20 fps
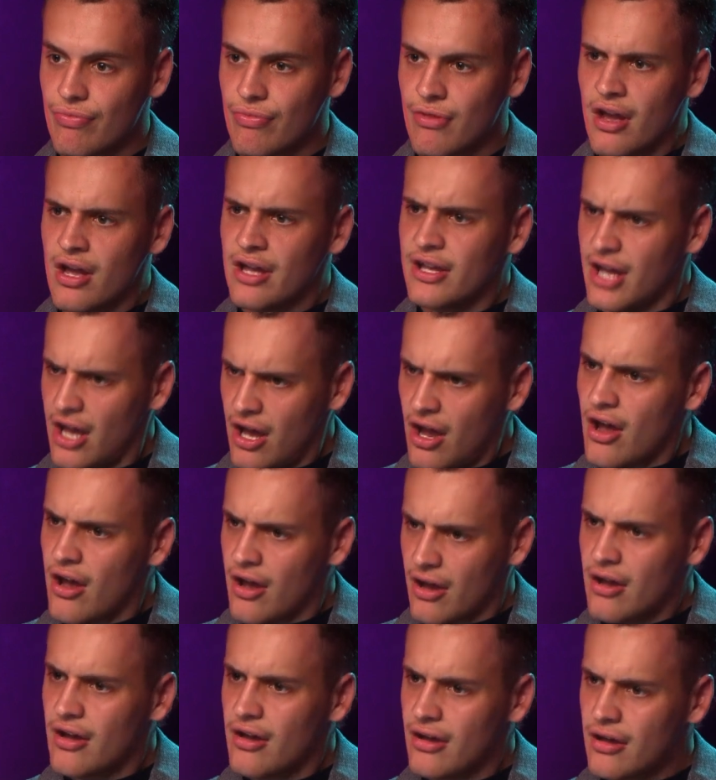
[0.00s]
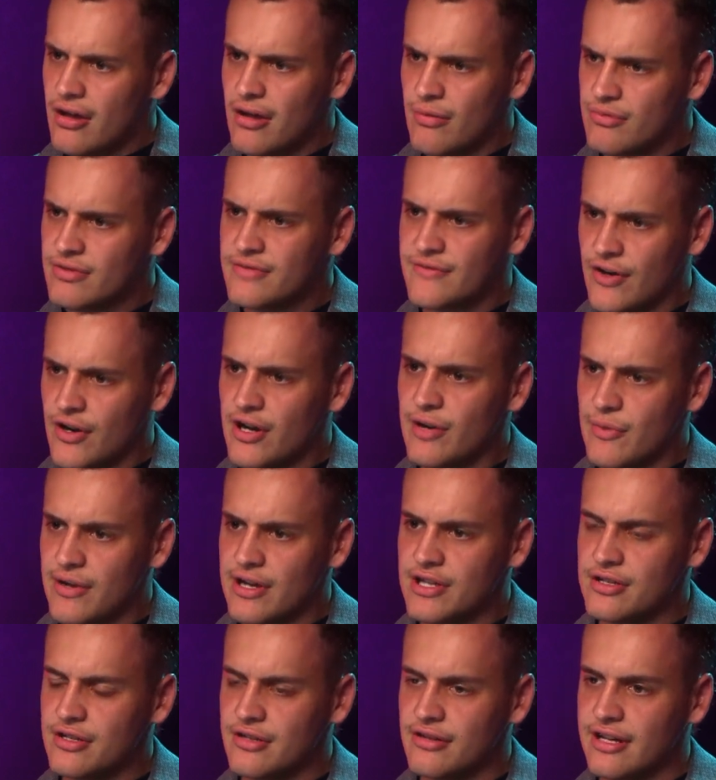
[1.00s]
It was very
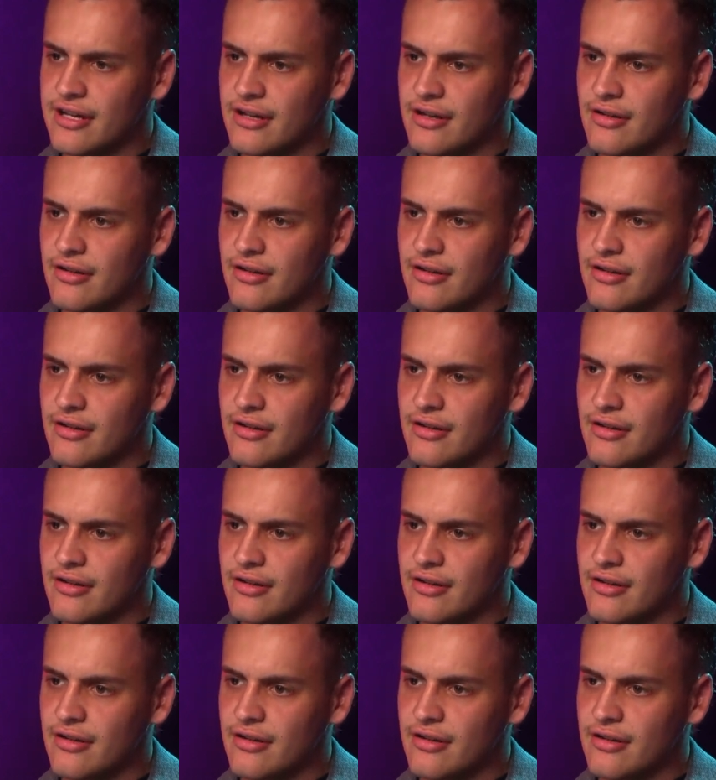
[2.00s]
weird. You'd think.